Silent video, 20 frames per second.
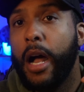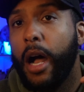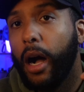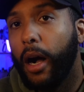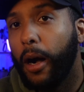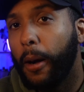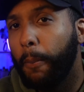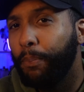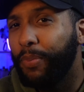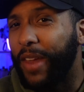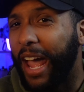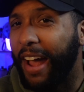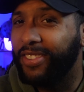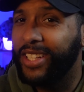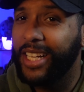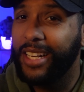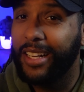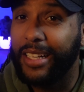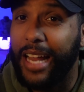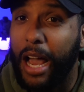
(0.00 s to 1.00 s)
I've
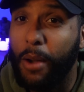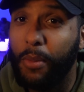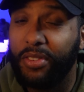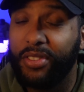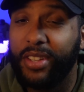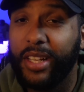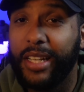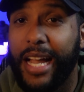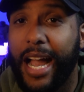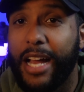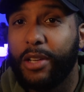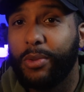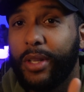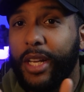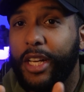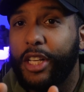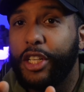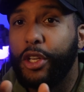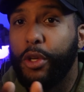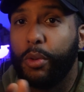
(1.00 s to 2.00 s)
seen a lot with SIG guys when
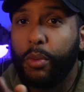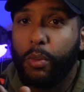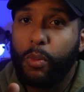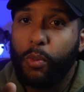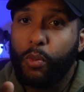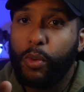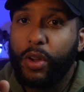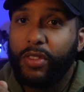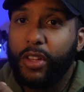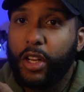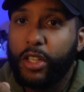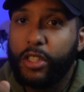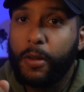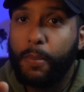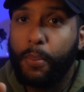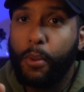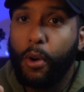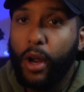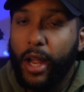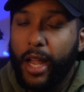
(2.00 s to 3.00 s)
they shoot with their
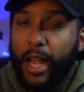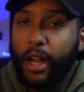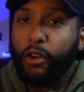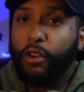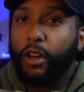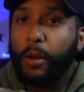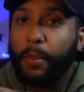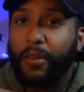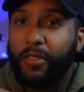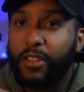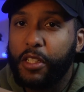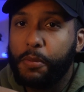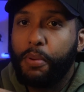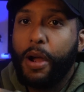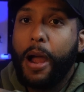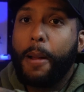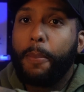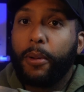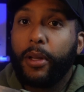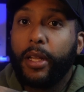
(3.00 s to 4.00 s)
support hand grip, if it's
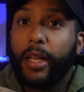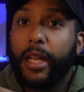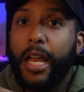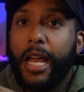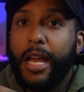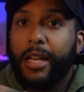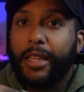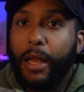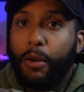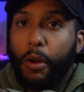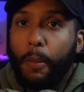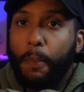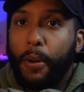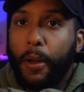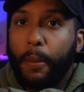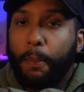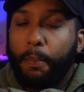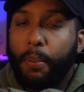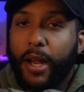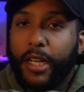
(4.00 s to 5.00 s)
properly, they will
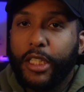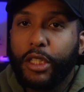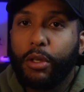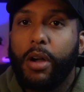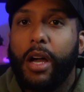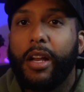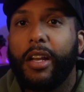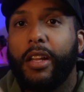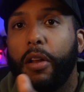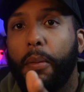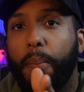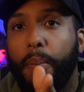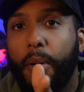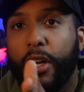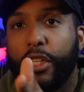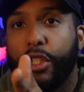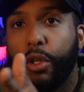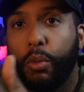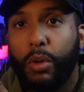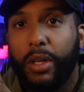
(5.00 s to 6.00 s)
put pressure on and the
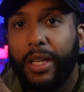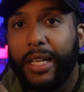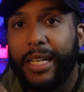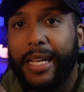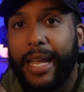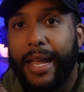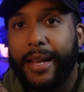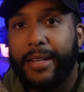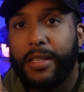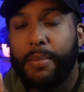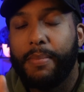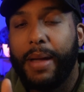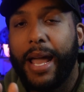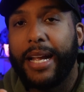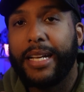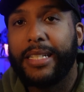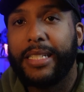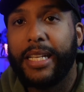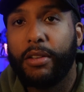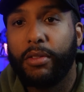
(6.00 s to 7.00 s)
pressure will engage the
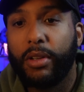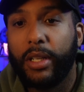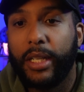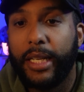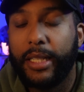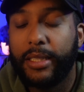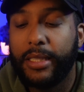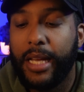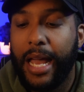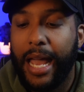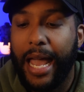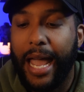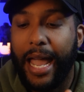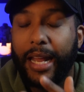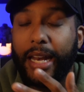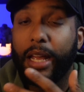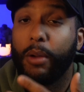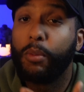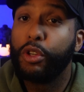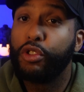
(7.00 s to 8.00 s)
magazine release
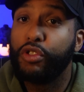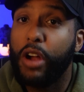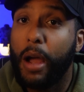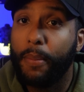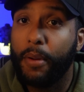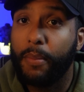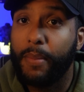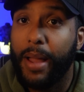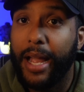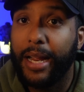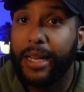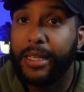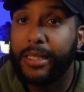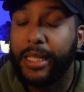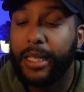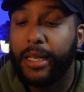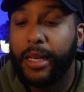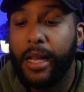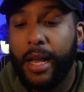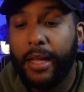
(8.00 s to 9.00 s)
and it will drop your
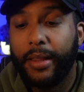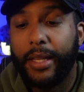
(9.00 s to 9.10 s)
magazine.